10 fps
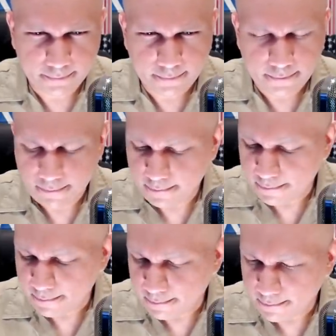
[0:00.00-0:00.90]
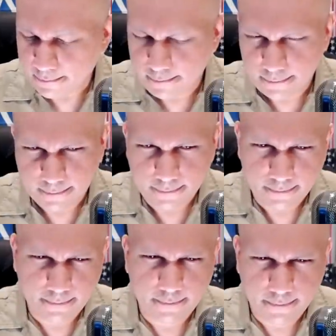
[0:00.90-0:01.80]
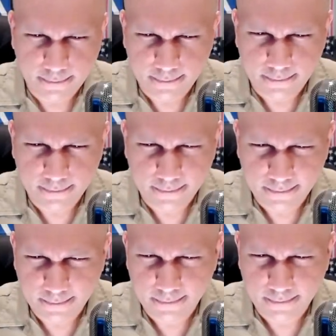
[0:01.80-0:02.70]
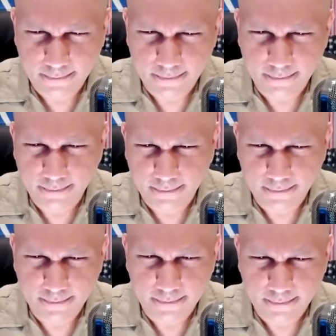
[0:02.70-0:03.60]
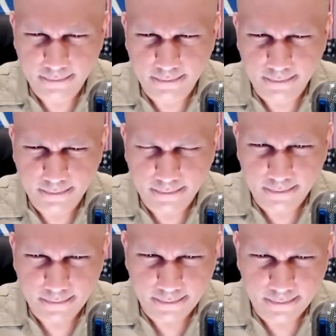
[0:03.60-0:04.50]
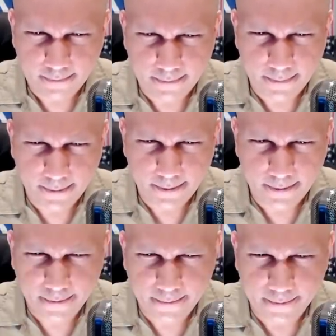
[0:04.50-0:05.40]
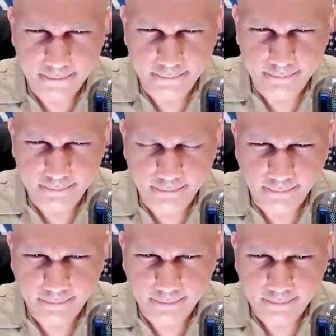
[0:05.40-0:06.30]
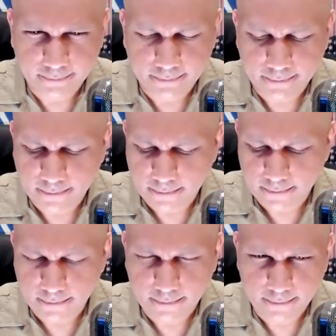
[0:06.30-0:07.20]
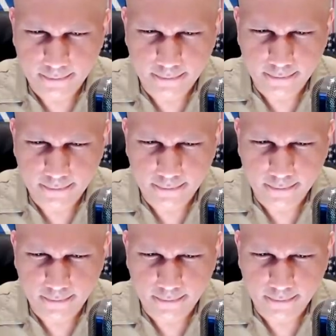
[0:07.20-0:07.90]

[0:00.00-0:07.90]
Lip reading: (not speaking)